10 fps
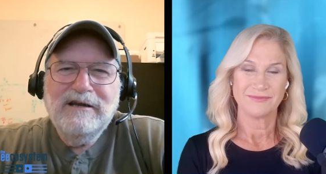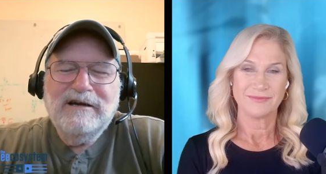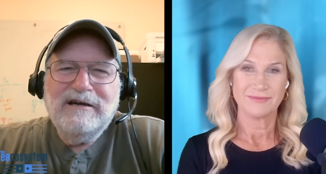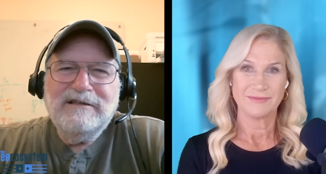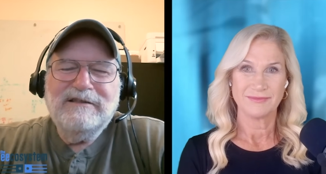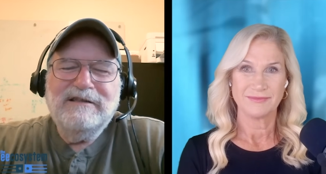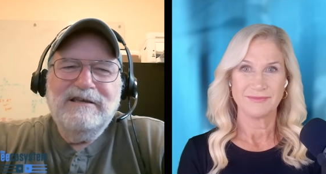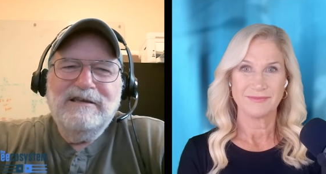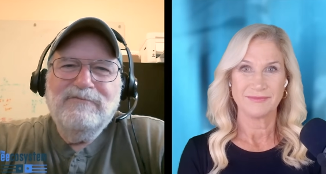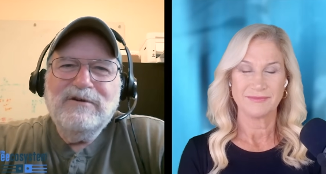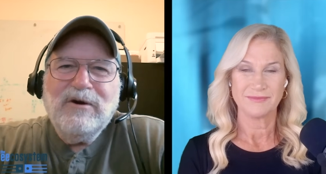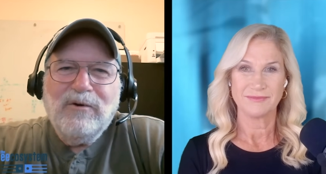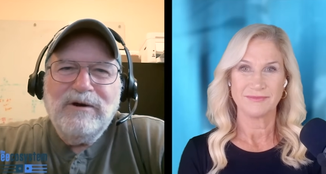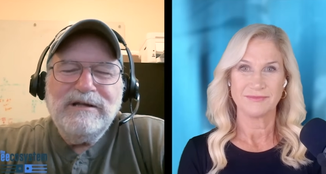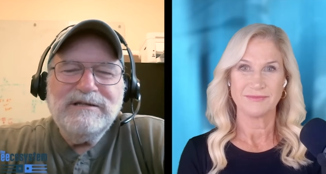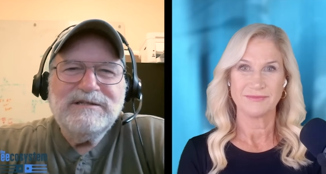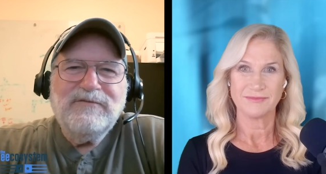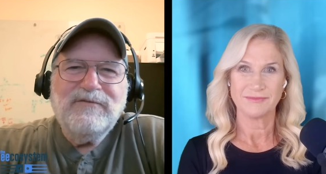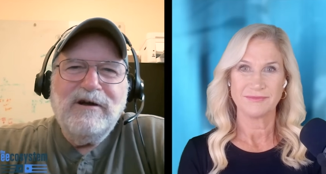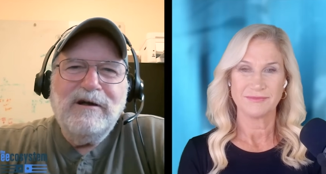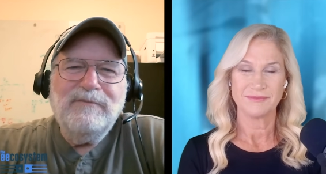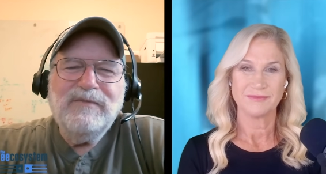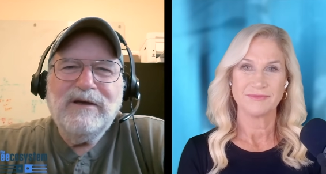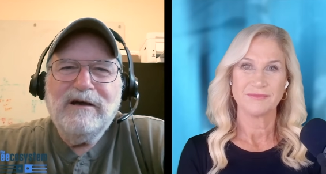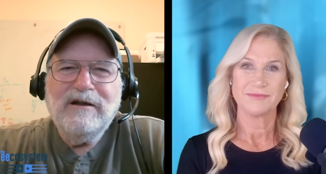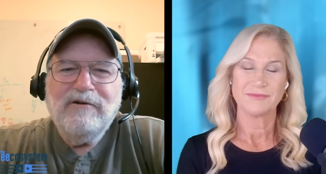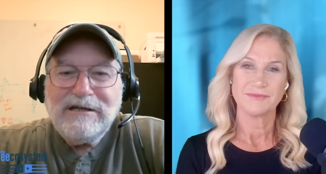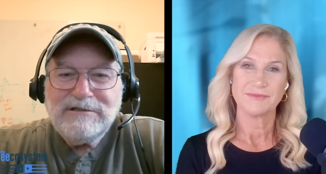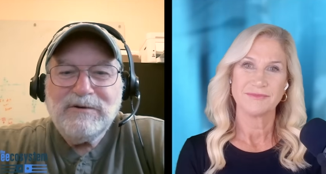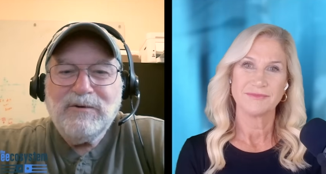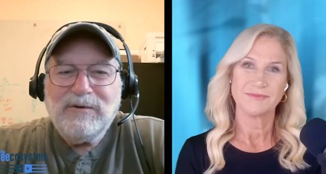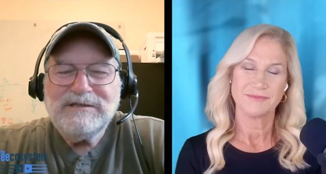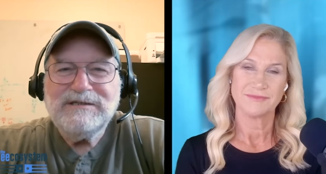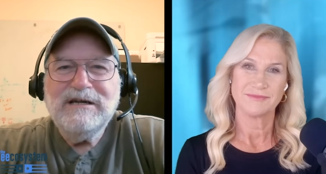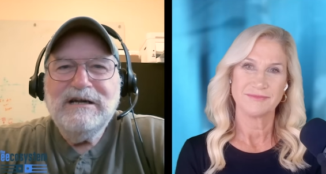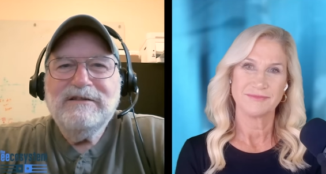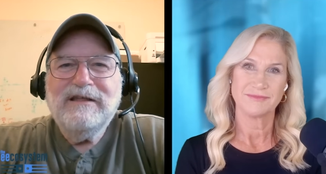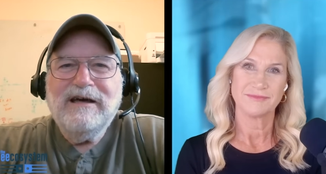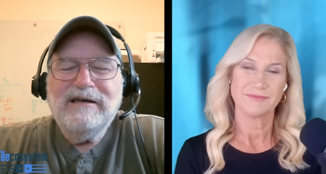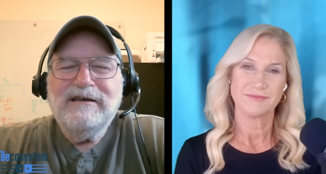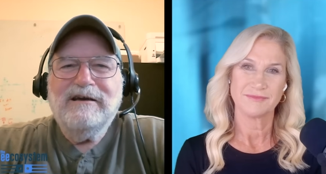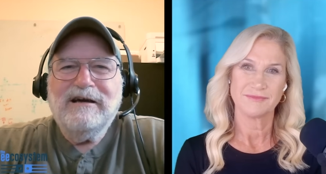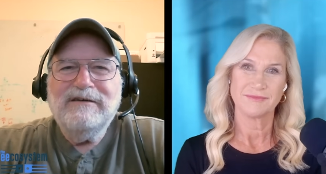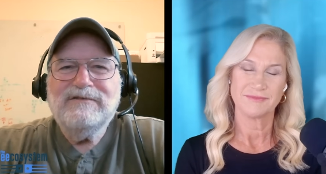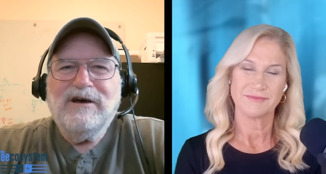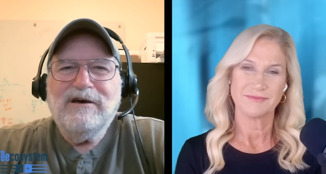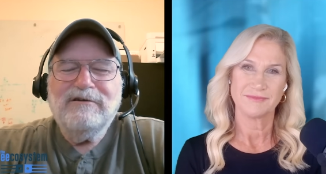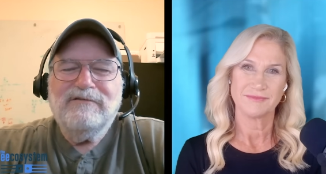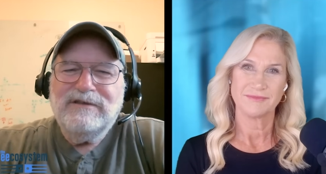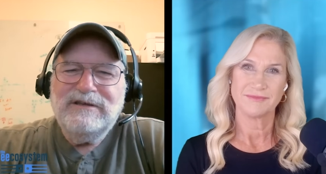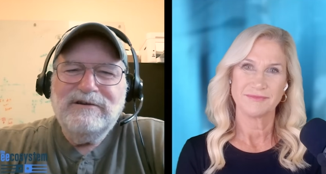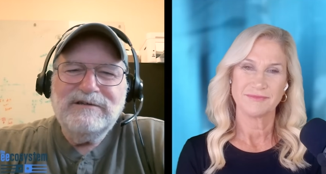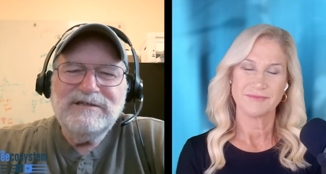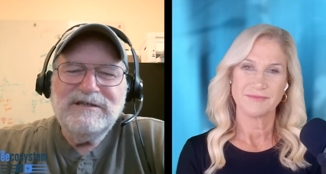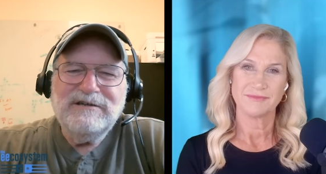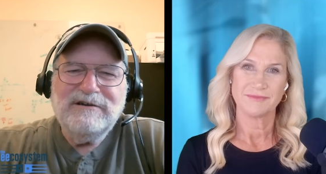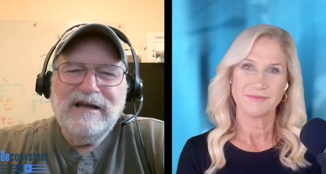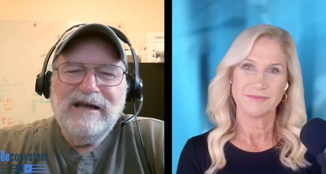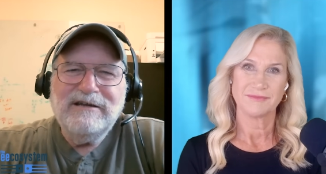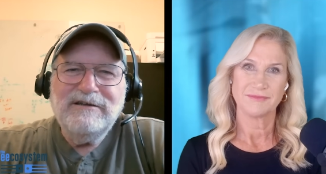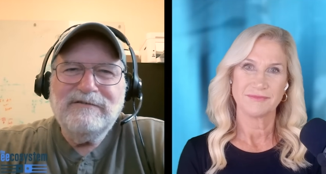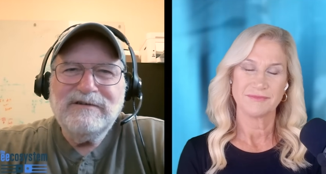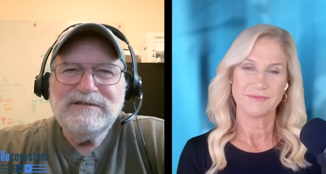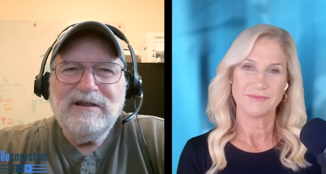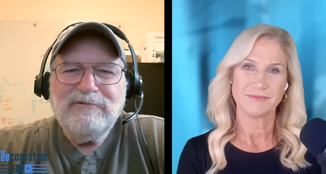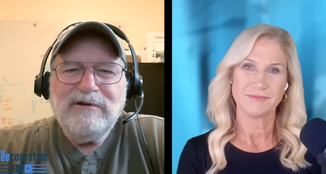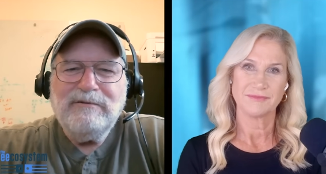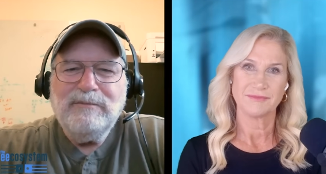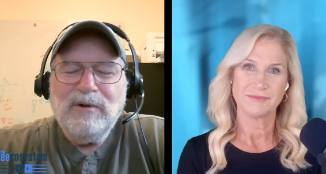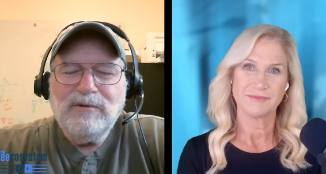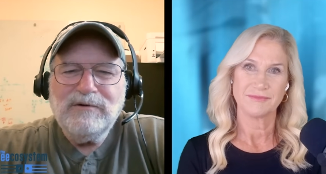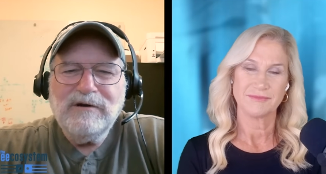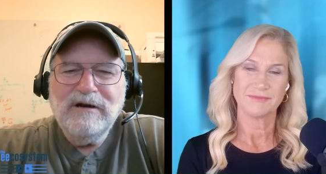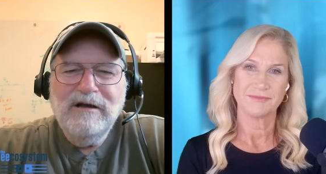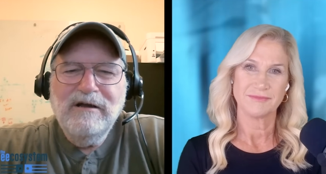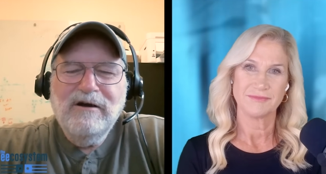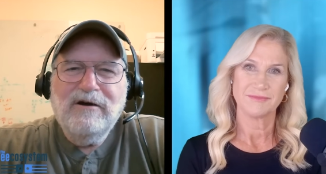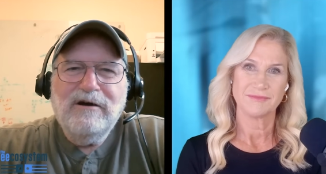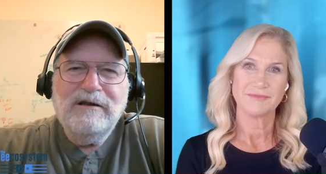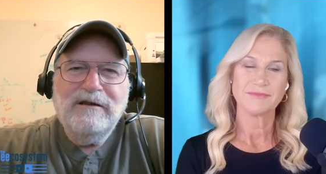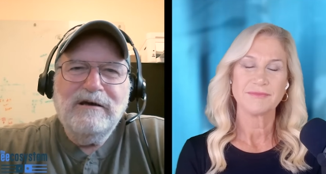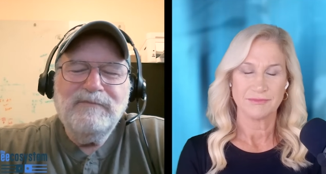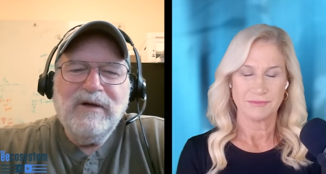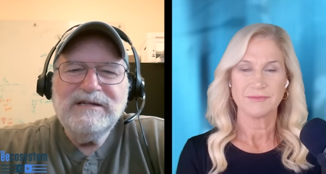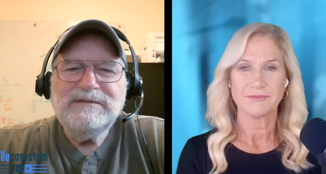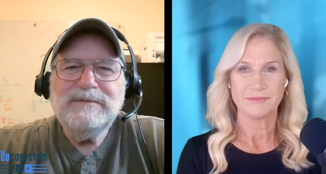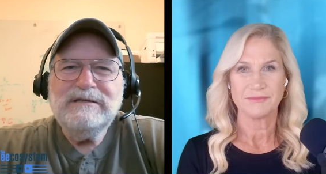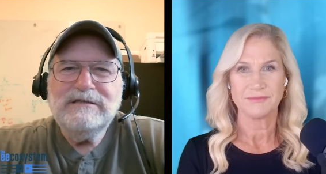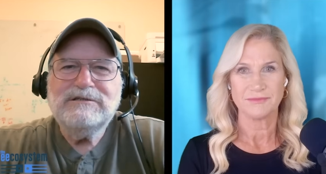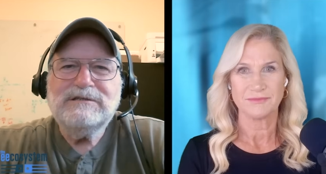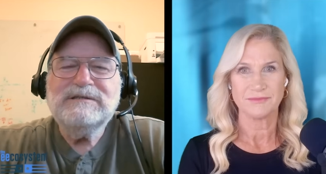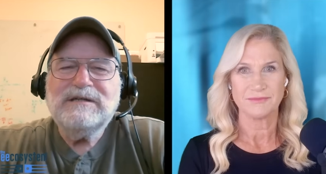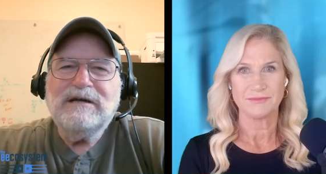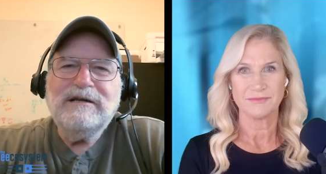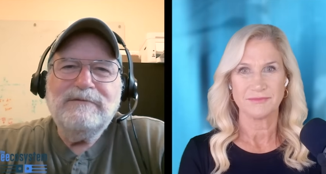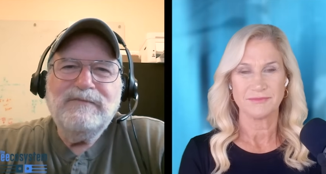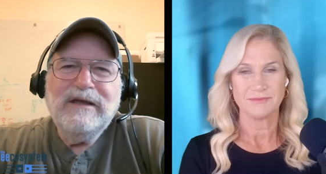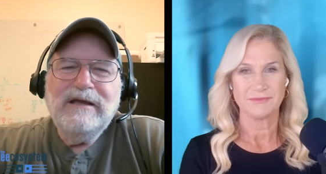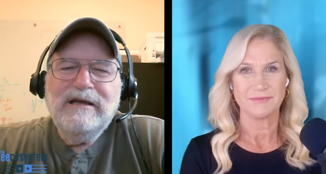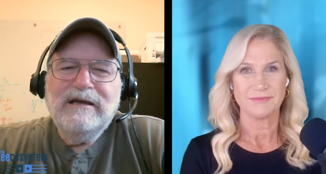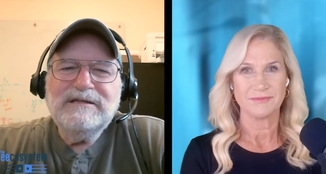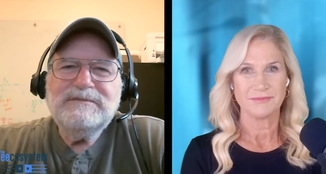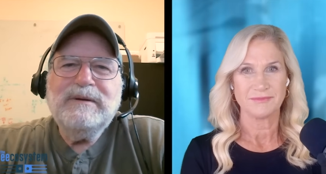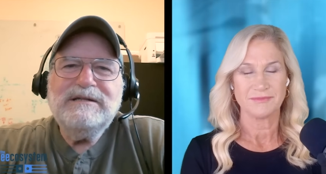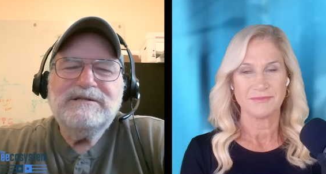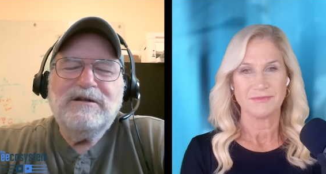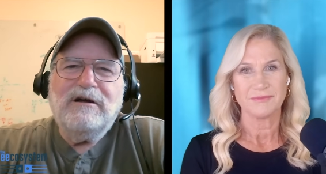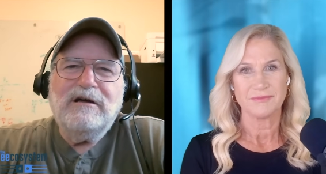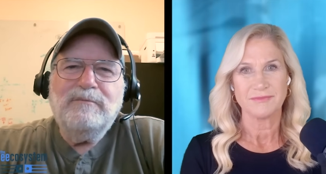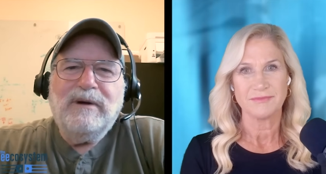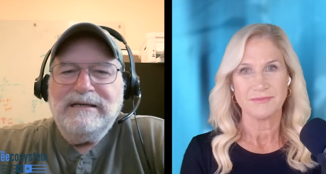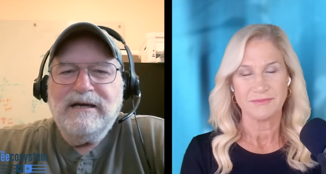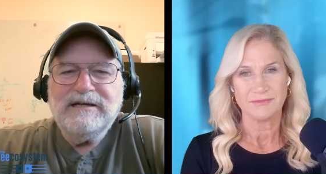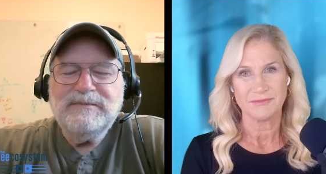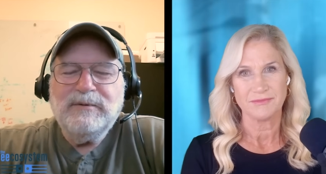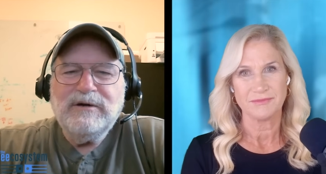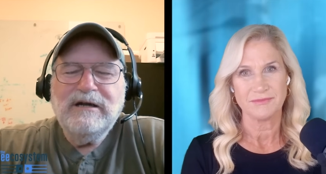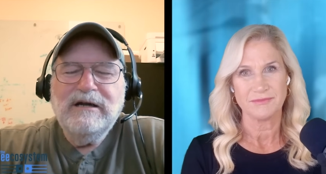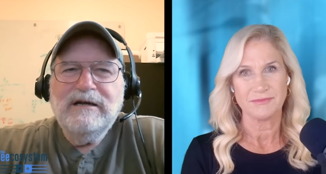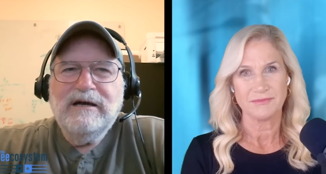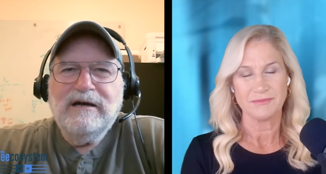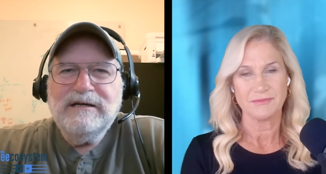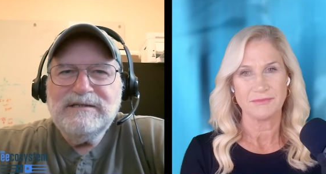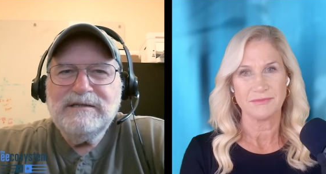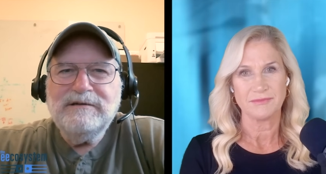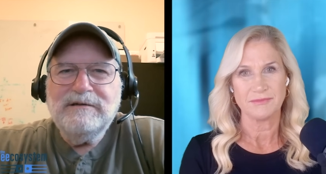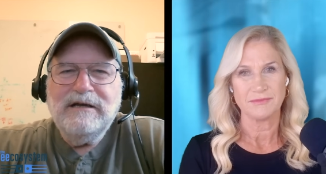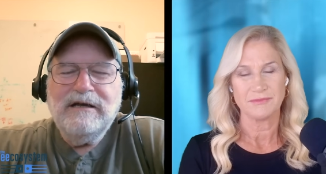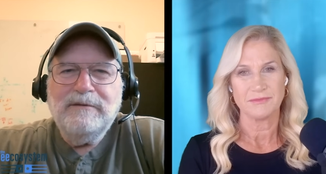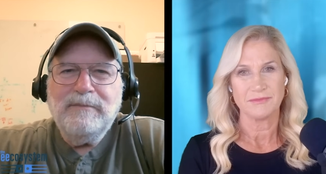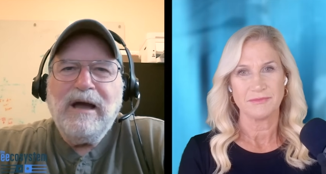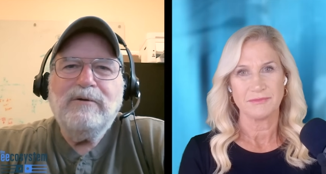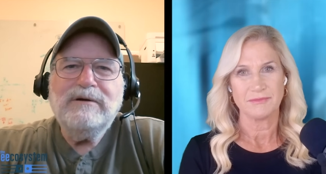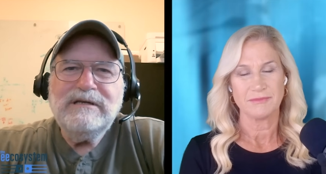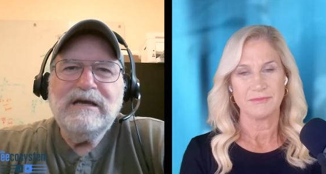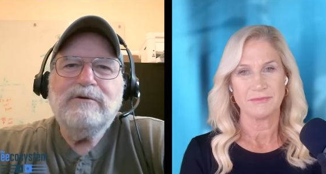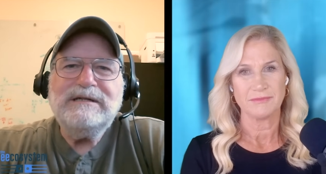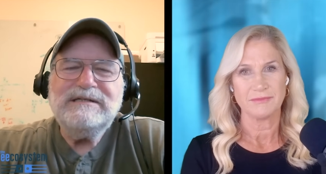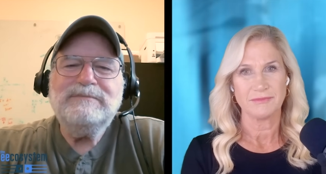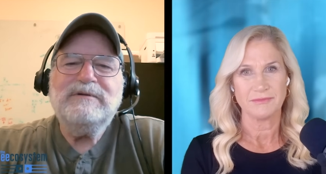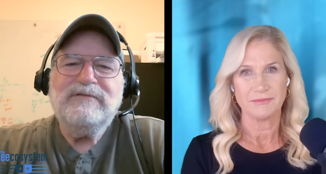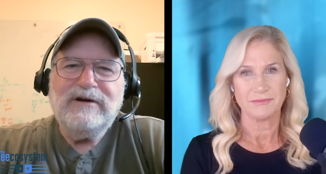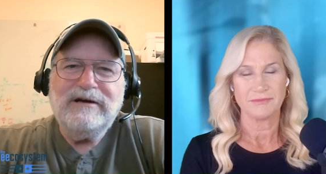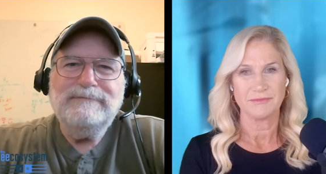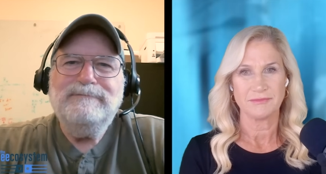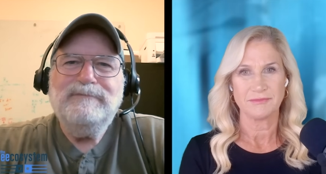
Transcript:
Speaker 1: uh, the recordings from a graduate course that I've taught over the years here at University of Colorado in Boulder on um, high-speed digital design. And it's based on my textbook, uh, Signal and Power Integrity Simplified.